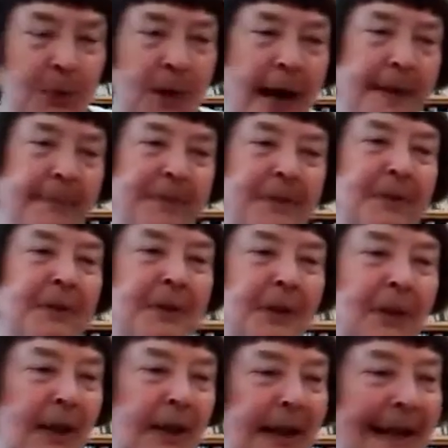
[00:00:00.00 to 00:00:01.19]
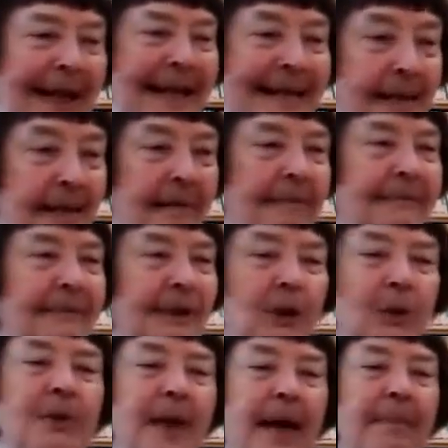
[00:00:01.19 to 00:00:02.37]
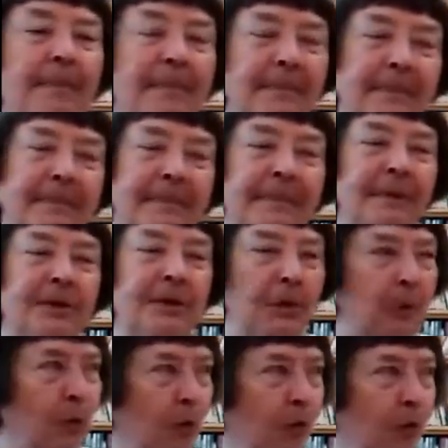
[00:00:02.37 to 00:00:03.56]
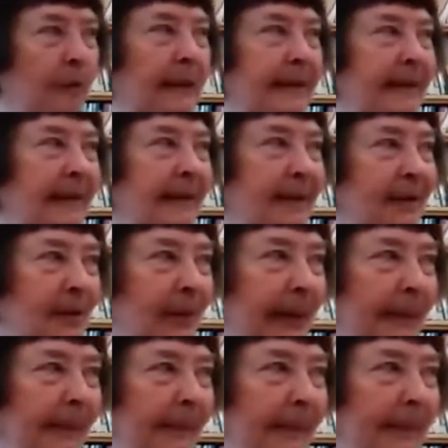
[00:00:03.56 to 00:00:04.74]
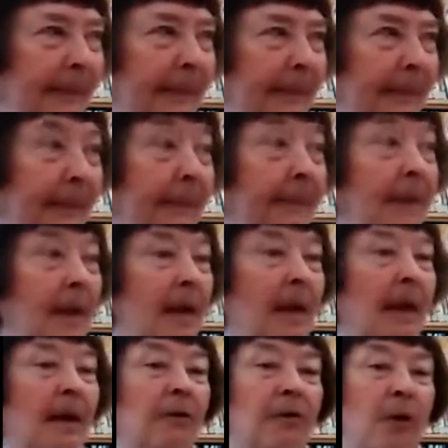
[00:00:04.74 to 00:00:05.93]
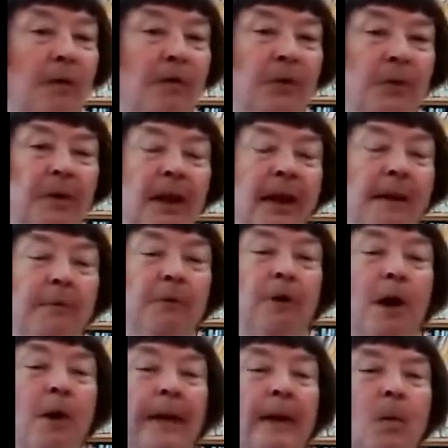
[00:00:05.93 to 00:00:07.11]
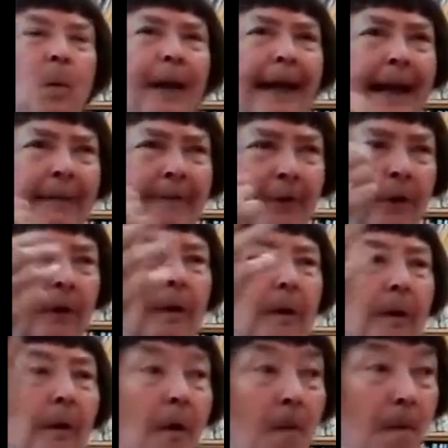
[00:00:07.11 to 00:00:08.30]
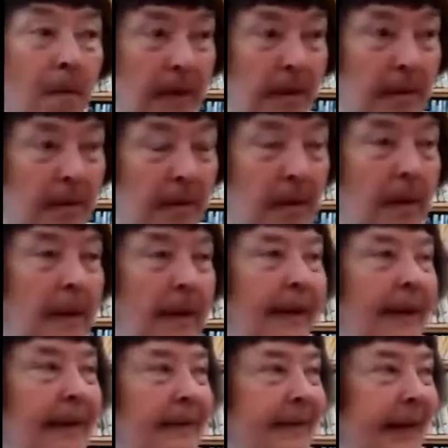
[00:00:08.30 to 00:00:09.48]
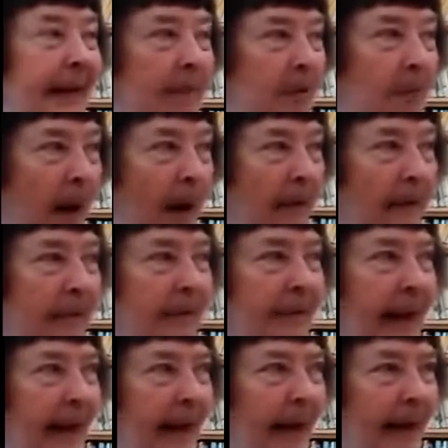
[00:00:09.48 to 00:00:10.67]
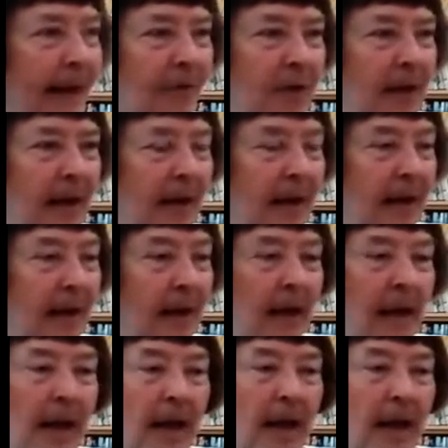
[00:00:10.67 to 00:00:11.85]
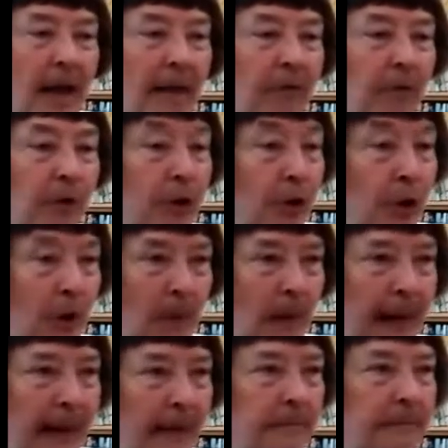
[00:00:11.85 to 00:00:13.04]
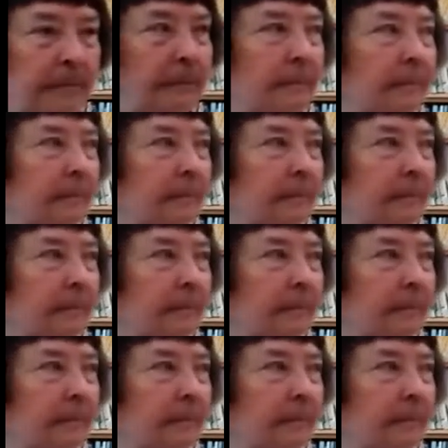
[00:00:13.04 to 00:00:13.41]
crops use up certain nutrients in the soil. So if you keep growing whatever, corn, in the same spot, decade after decade, after a short while,